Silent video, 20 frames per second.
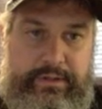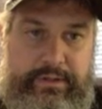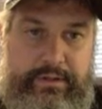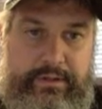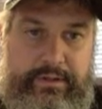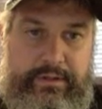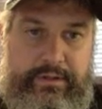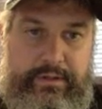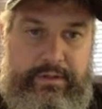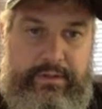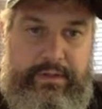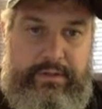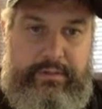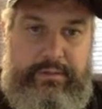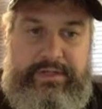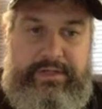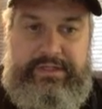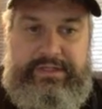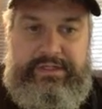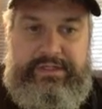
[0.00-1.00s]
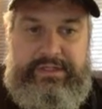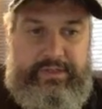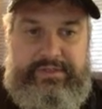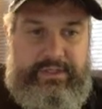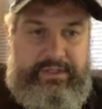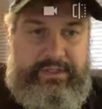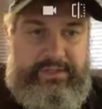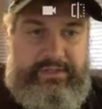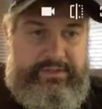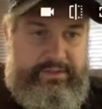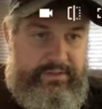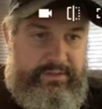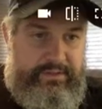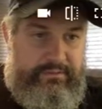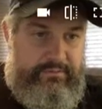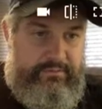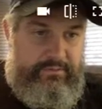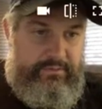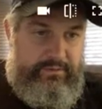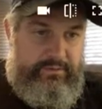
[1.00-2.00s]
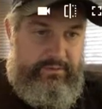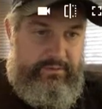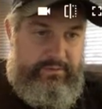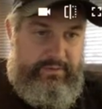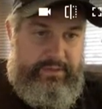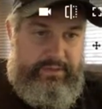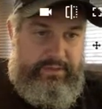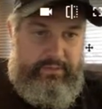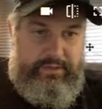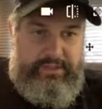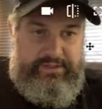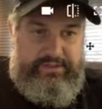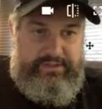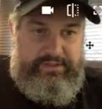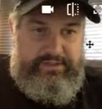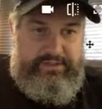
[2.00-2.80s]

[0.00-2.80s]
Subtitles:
Two here. Let me just explain something real